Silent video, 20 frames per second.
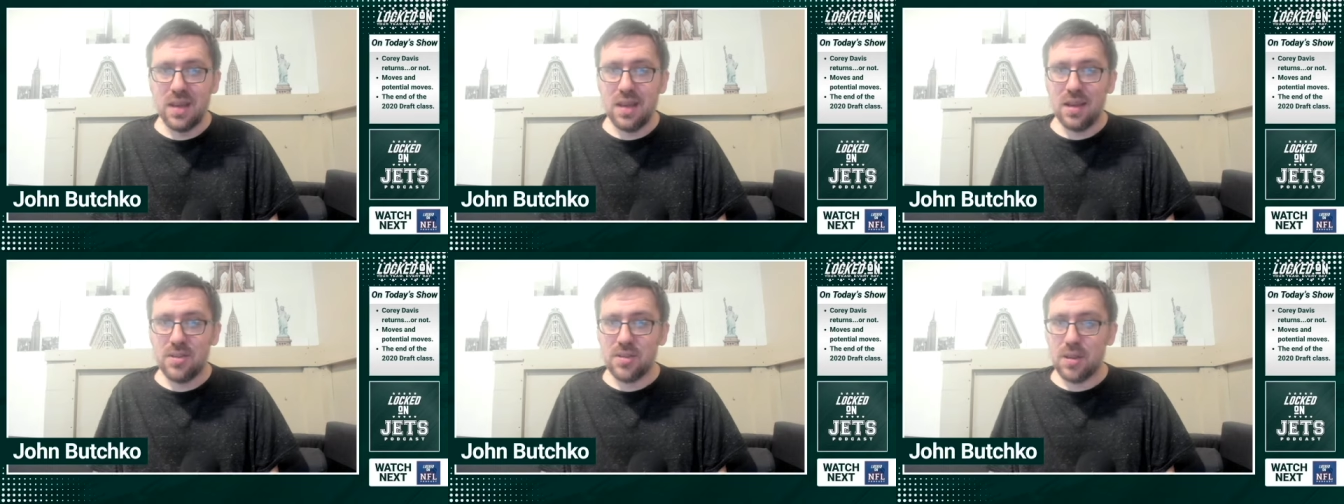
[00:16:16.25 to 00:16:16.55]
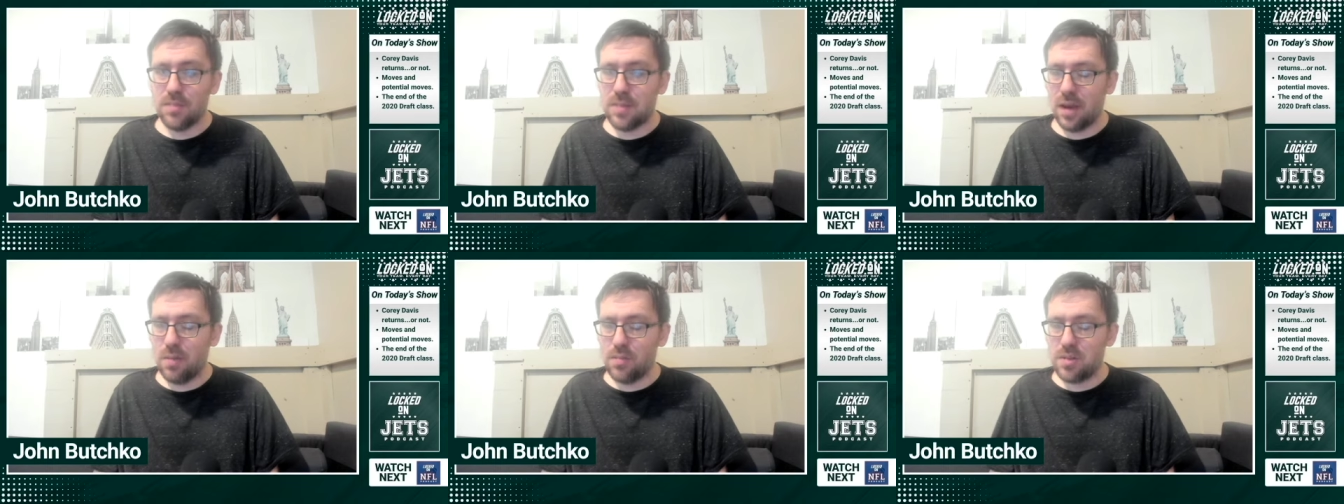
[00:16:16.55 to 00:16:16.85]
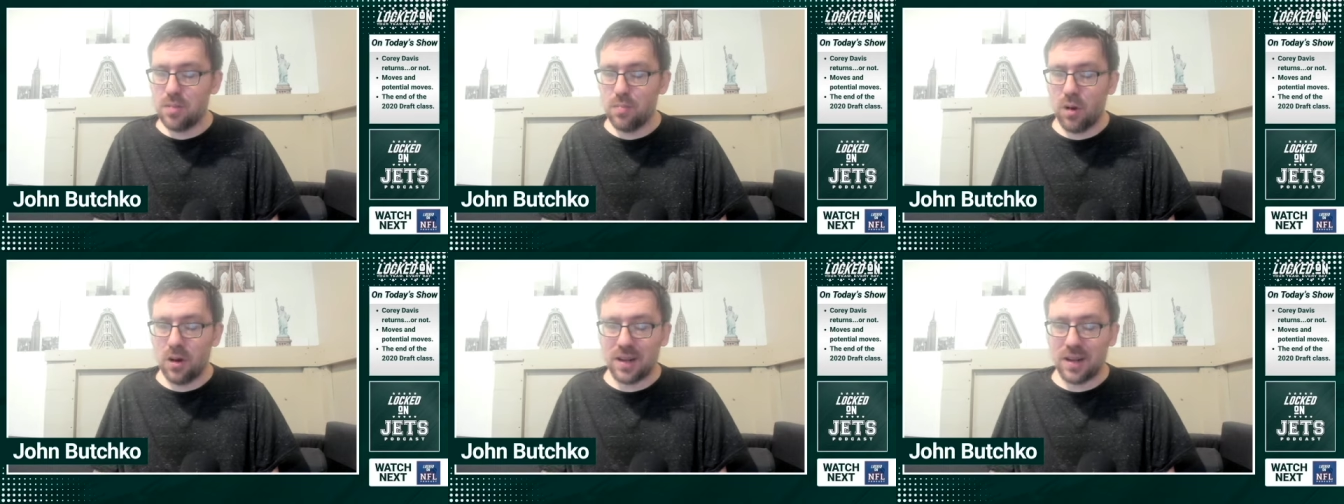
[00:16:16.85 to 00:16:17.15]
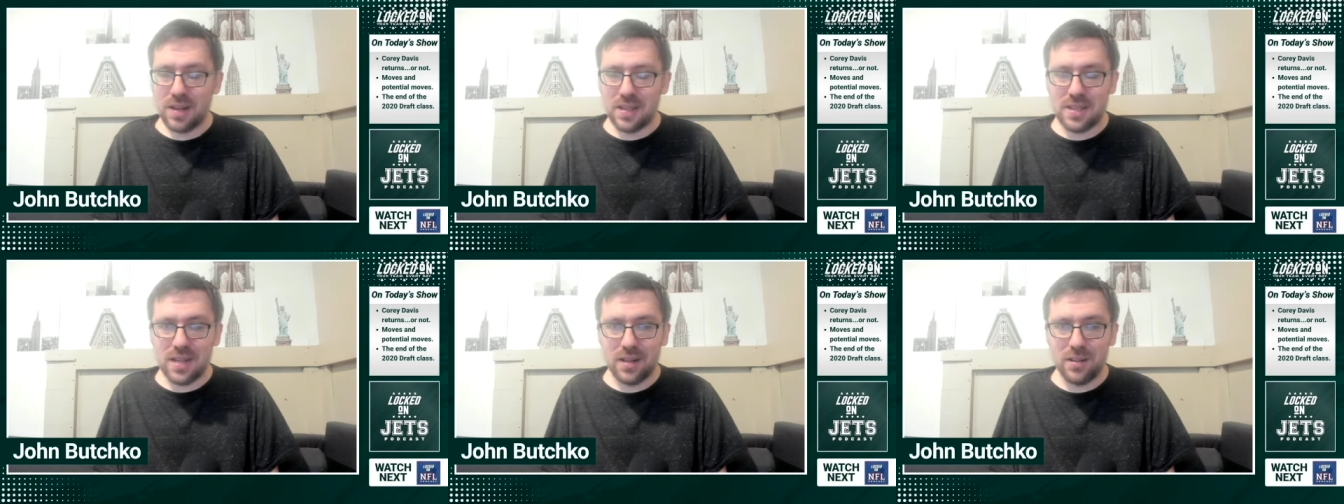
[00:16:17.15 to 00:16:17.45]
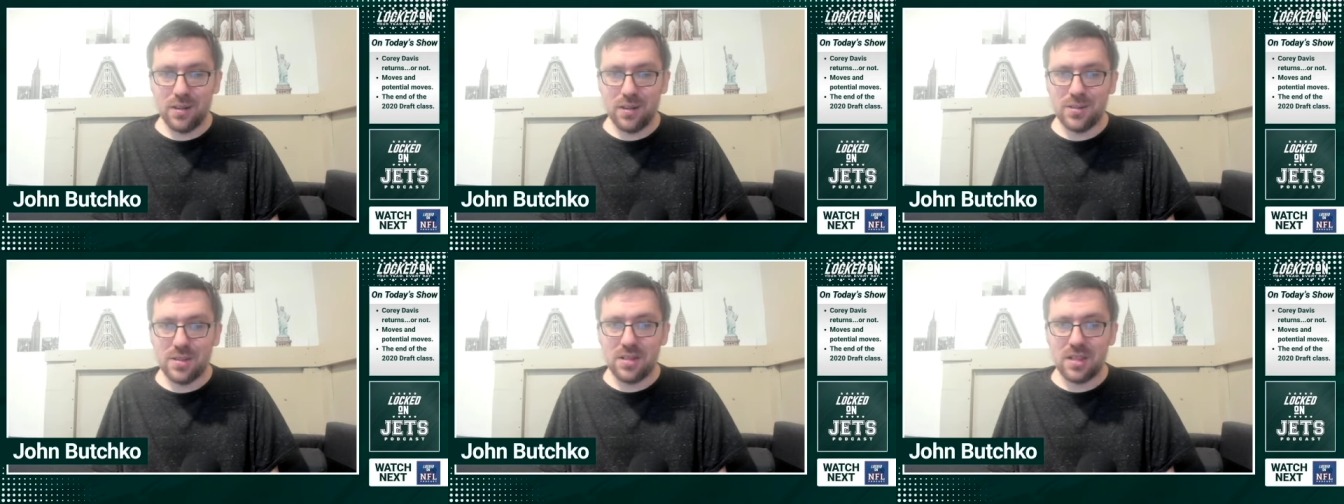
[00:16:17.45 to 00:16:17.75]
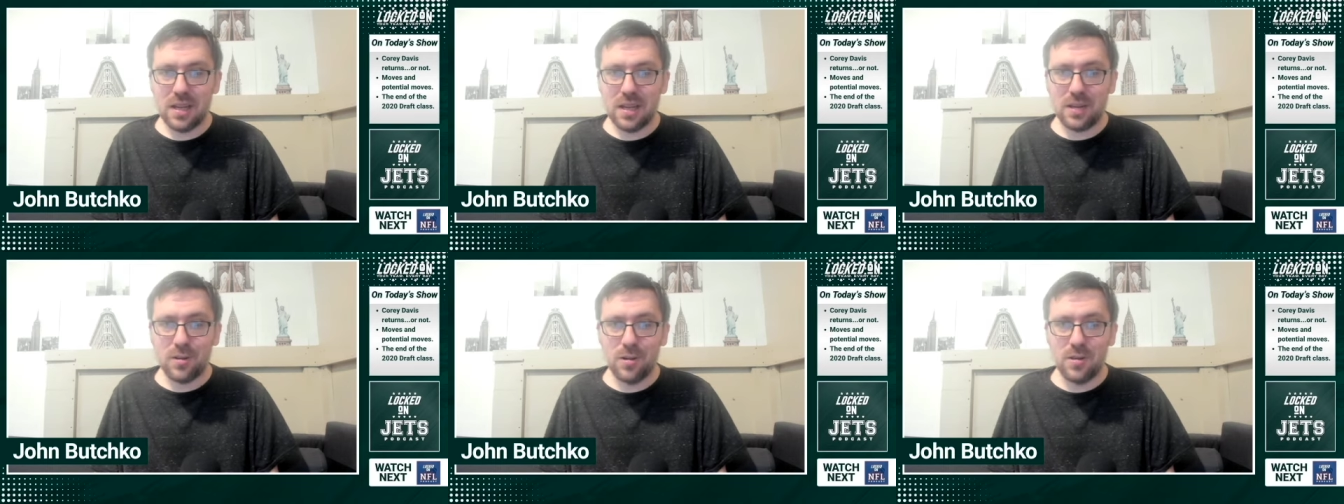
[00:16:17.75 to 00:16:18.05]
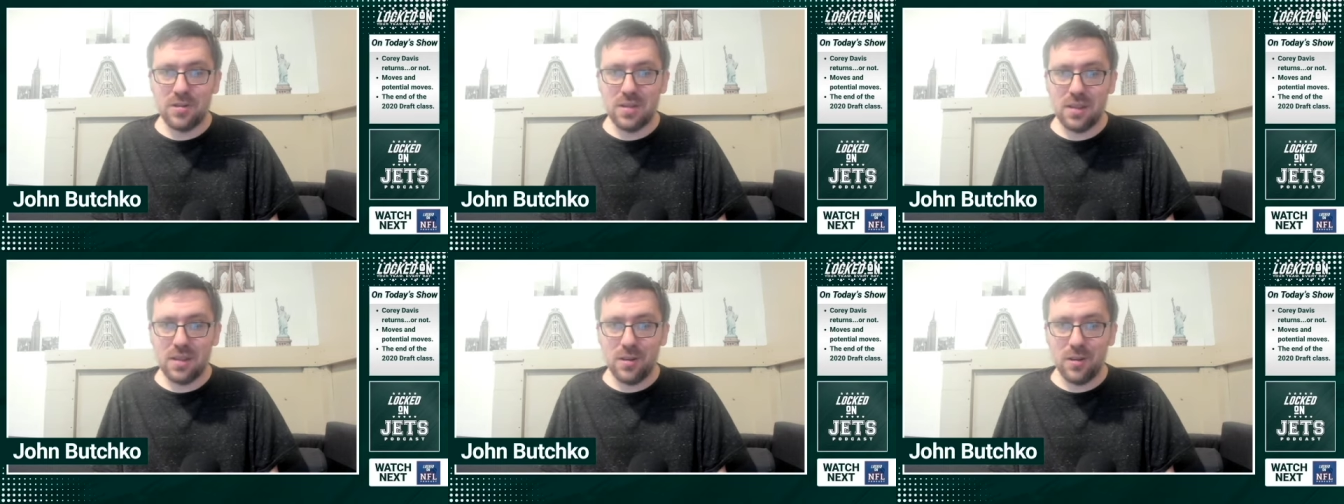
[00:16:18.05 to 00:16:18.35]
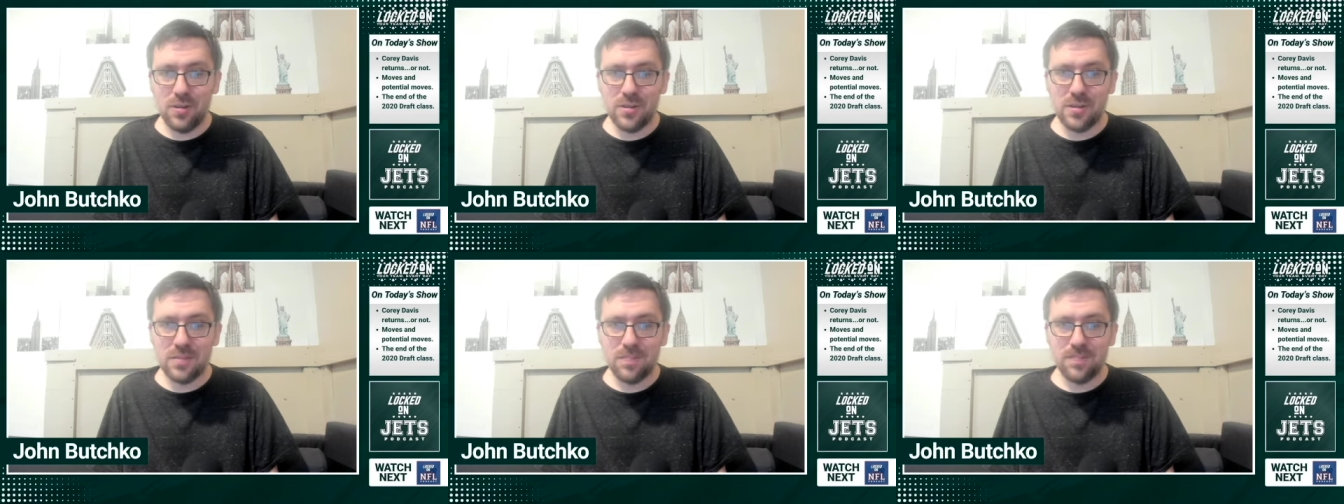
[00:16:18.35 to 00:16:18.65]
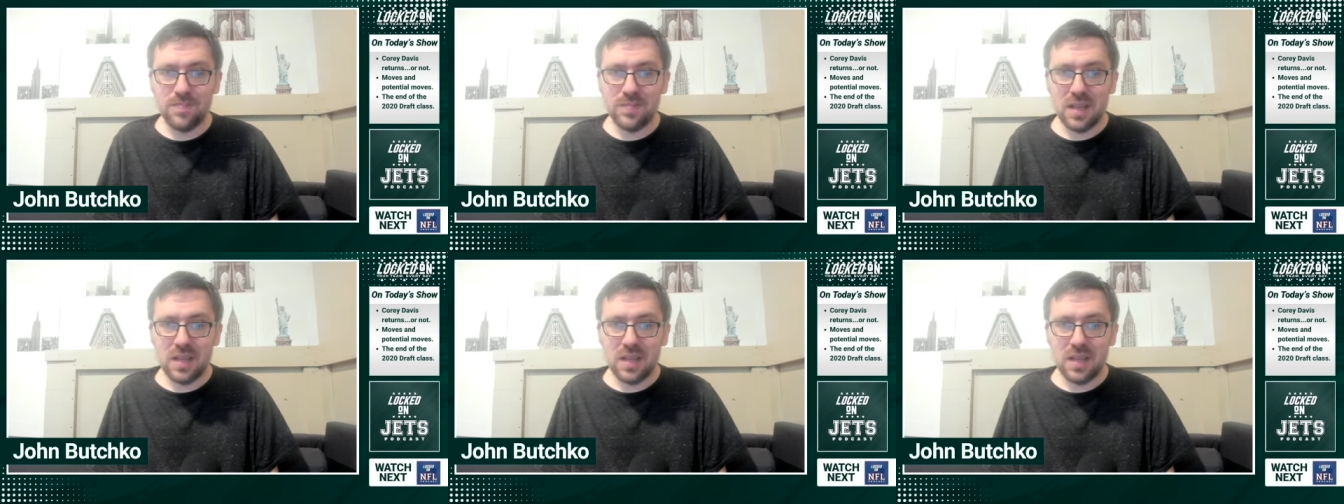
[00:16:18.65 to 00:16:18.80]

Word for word: Sometimes the market settles and you get good deals.